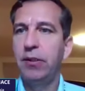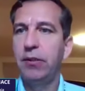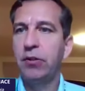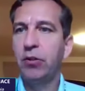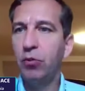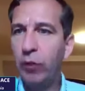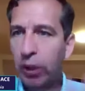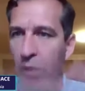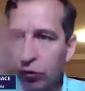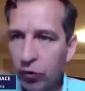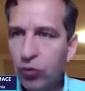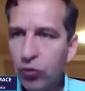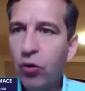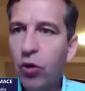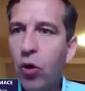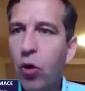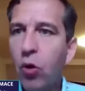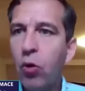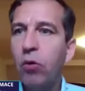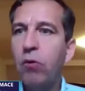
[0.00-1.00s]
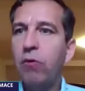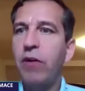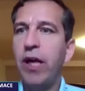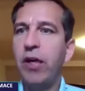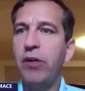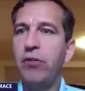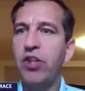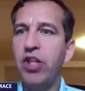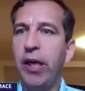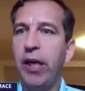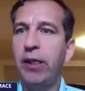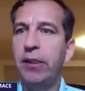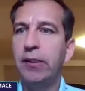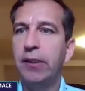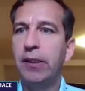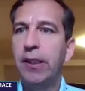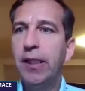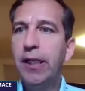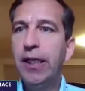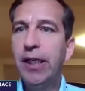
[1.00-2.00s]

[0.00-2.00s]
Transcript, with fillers: So we control the whole value chain.